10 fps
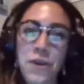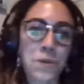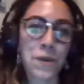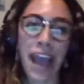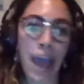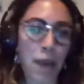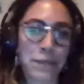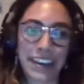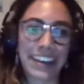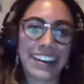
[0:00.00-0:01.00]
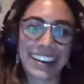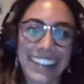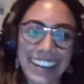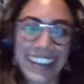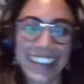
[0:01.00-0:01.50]
What
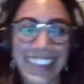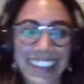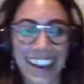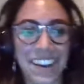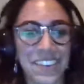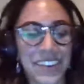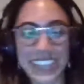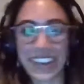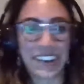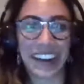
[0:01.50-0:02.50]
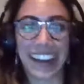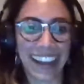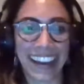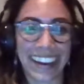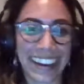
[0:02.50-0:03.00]
happened? Like, what's going
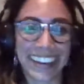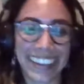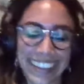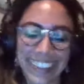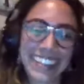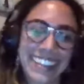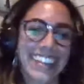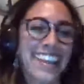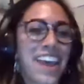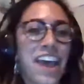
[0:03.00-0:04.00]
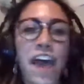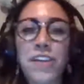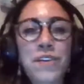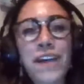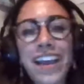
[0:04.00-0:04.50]
on here?
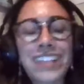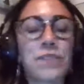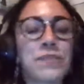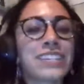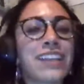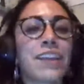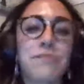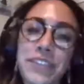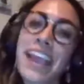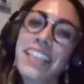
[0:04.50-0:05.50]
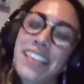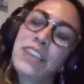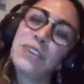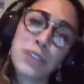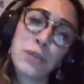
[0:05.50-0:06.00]
Otherwise, I'm just like, okay, thank
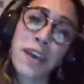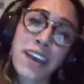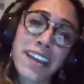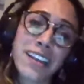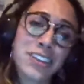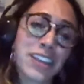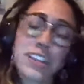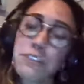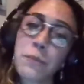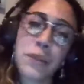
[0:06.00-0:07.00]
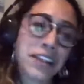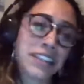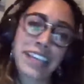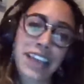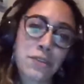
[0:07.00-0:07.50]
you so much. Thanks for pulling it
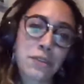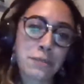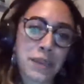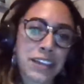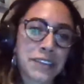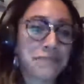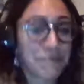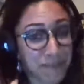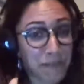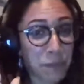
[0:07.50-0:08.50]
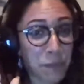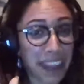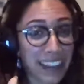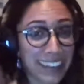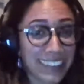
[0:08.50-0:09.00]
together with me.
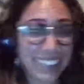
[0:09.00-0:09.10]
Bye.